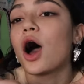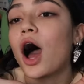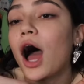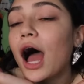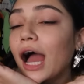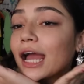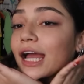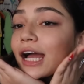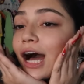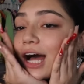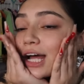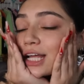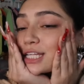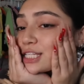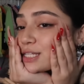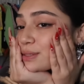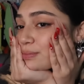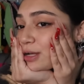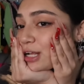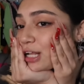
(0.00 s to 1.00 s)
I got
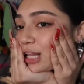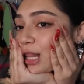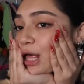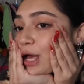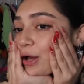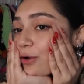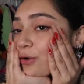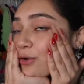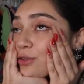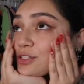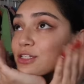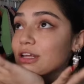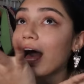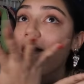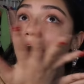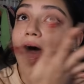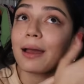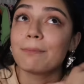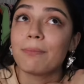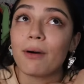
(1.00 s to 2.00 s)
some clothes
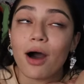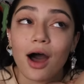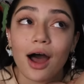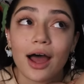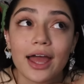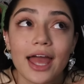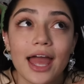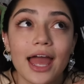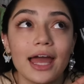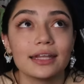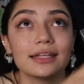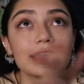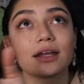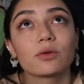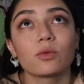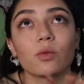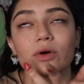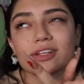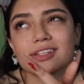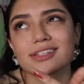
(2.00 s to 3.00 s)
I bought and
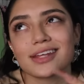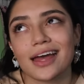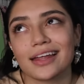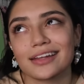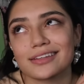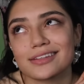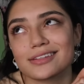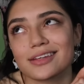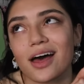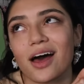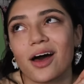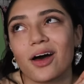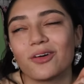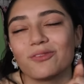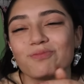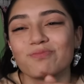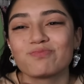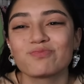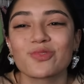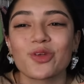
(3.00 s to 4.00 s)
then was sent
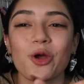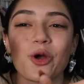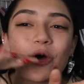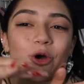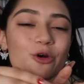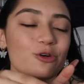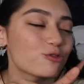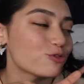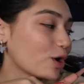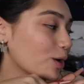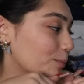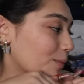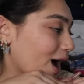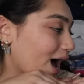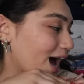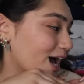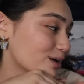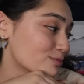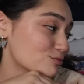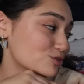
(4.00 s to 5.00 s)
some from
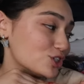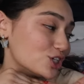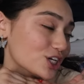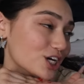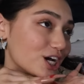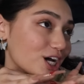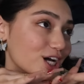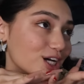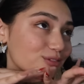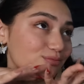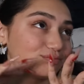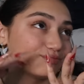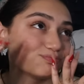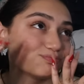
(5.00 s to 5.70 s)
I.AM.GIA.